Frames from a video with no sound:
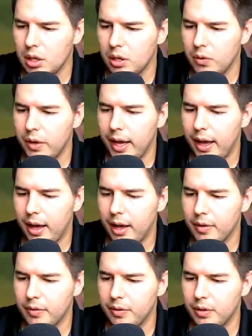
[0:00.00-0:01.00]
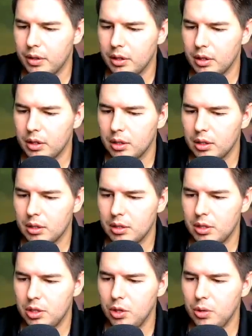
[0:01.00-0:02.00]
We have
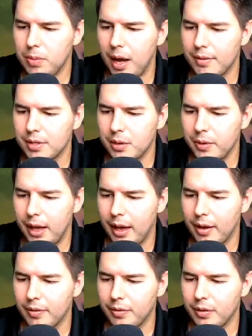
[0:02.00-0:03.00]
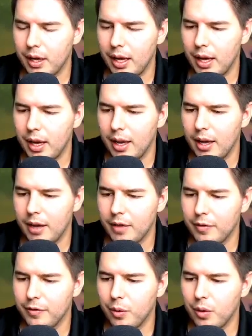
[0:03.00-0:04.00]
2 buffs. So we have
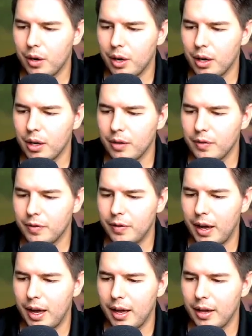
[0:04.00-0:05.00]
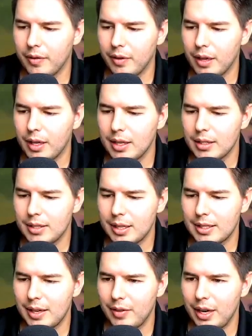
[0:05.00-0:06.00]
4, 5, 6,
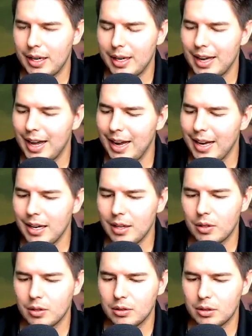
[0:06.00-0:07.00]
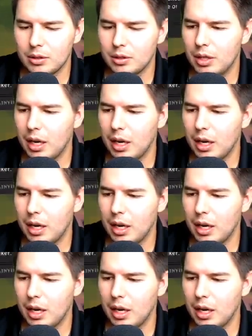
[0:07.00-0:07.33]
7, 8, 9. Not